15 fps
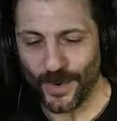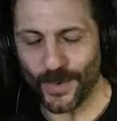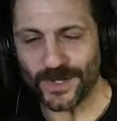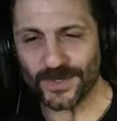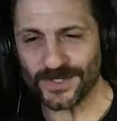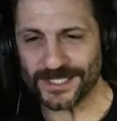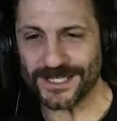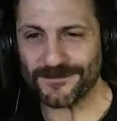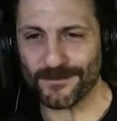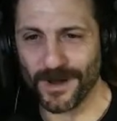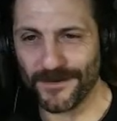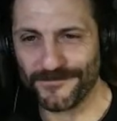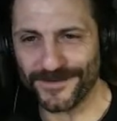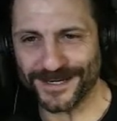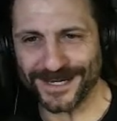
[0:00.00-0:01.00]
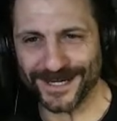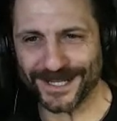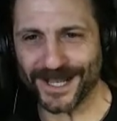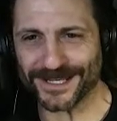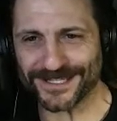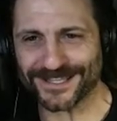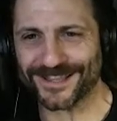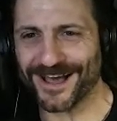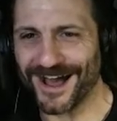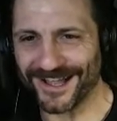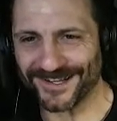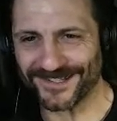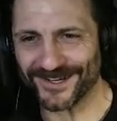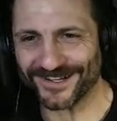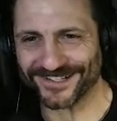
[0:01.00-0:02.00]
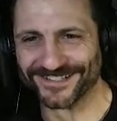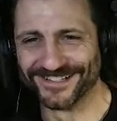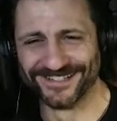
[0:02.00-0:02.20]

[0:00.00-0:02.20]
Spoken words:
when you see muffin and it cuts to the hot dog.